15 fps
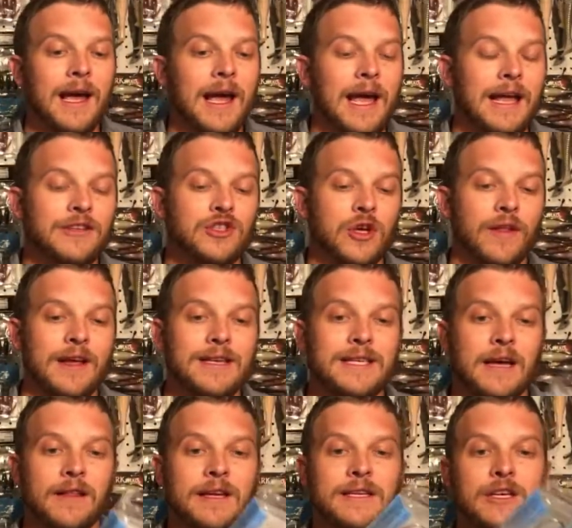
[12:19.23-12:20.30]
And so they
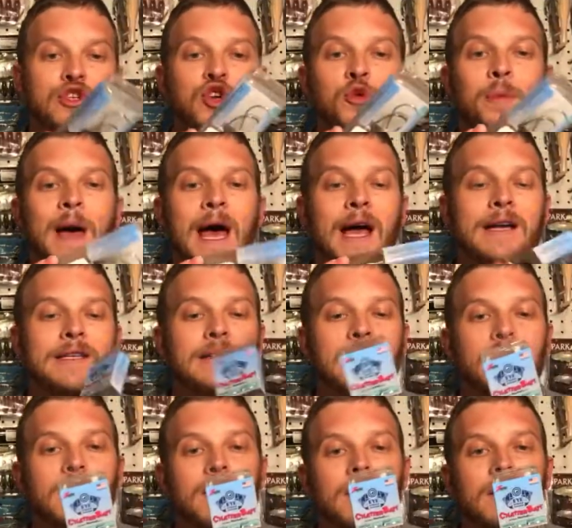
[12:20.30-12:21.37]
sell these in two packs.
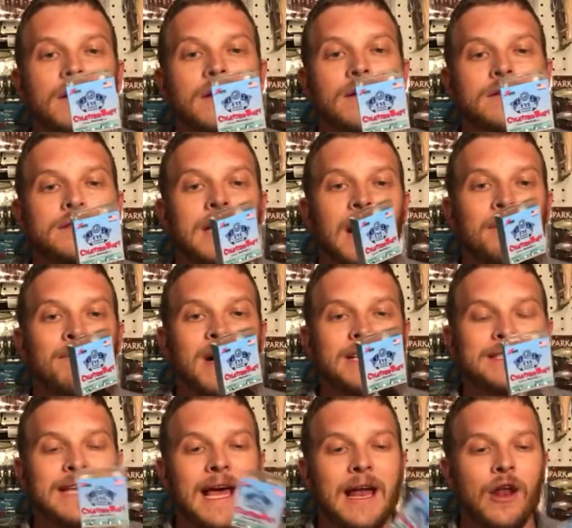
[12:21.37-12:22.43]
It's got a
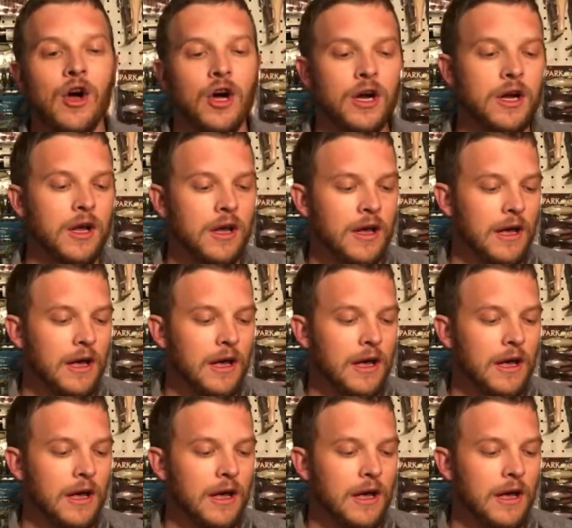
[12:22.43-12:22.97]
mustad hook.